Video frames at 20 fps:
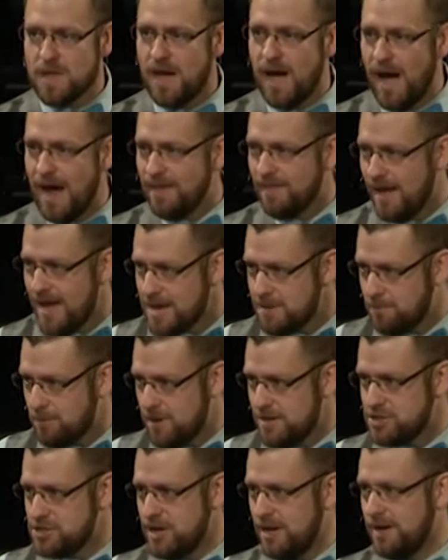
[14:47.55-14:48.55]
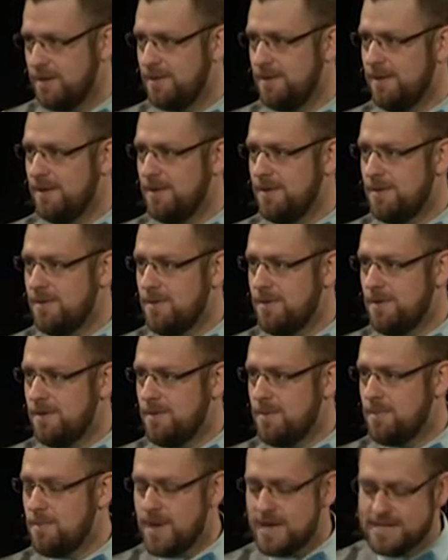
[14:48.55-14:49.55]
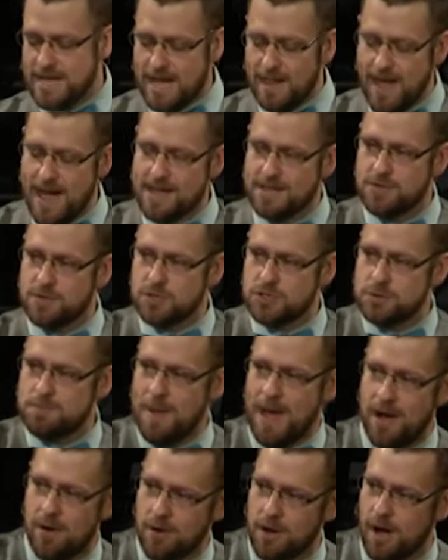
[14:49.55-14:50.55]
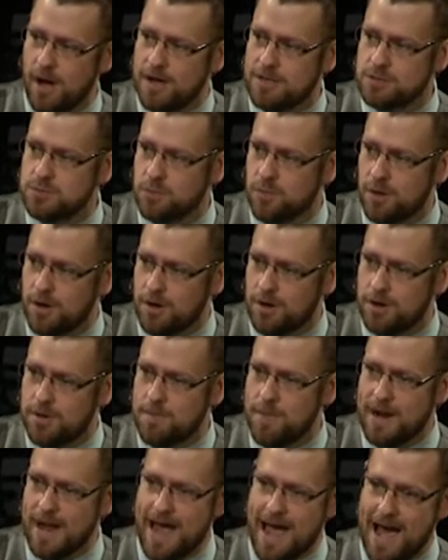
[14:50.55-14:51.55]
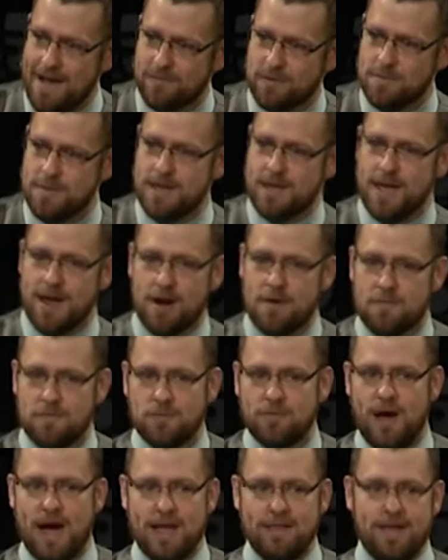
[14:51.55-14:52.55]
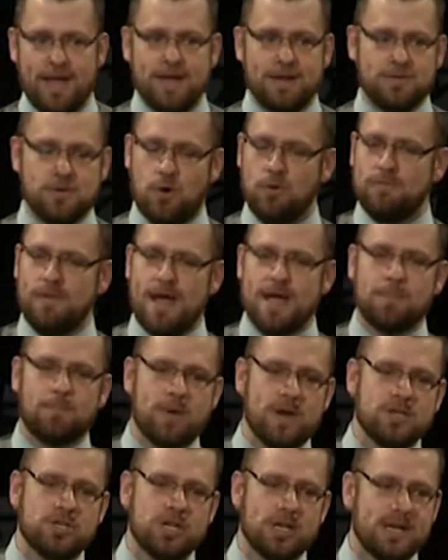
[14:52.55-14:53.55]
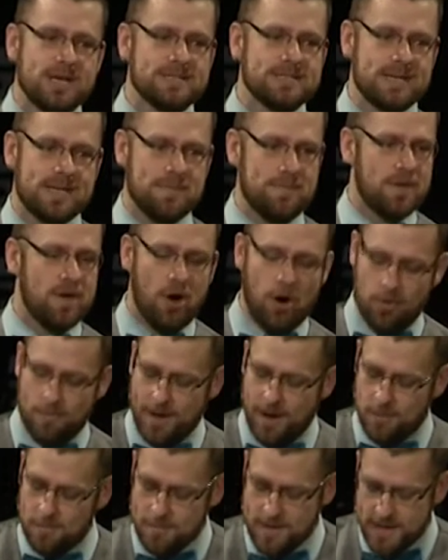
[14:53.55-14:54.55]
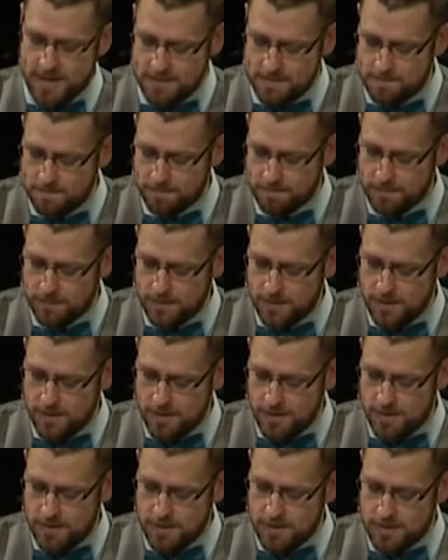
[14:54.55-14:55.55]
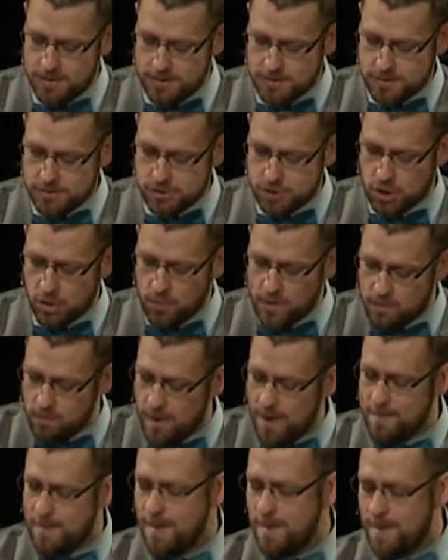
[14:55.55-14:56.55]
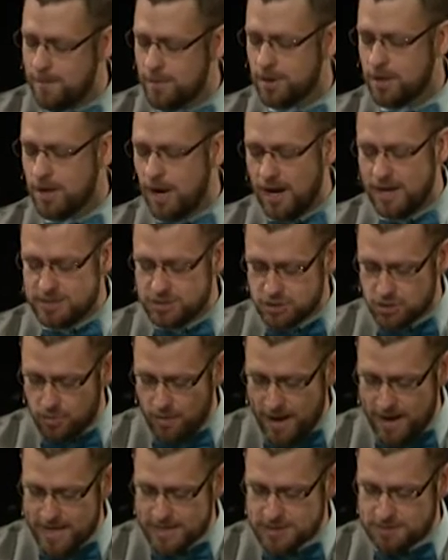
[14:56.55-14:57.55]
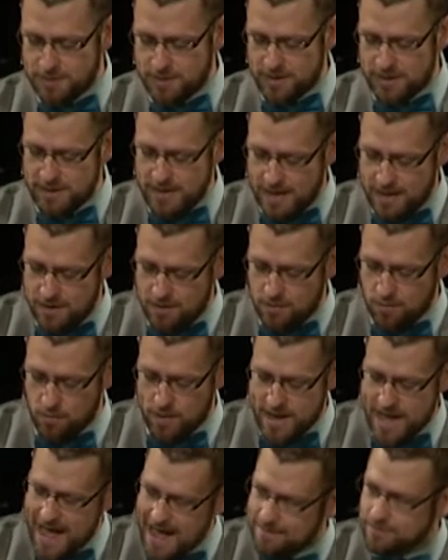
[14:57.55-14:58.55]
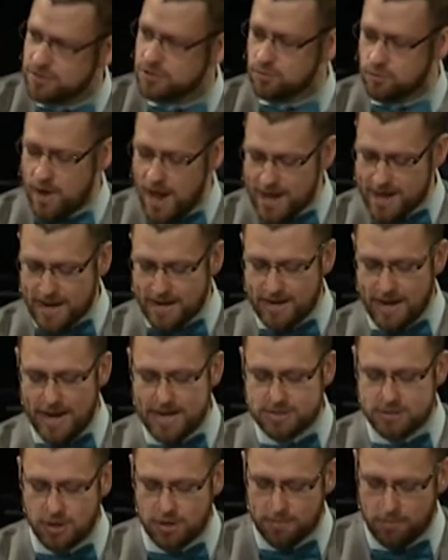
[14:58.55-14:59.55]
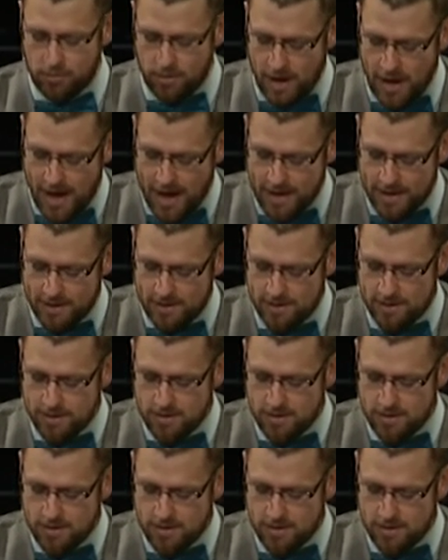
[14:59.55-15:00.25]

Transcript: I like preaching because I like to expound God's word, but I have to be careful. I like, don't like preaching because it can be all about me. So we remember God's grace, but then we have to recognize our pride.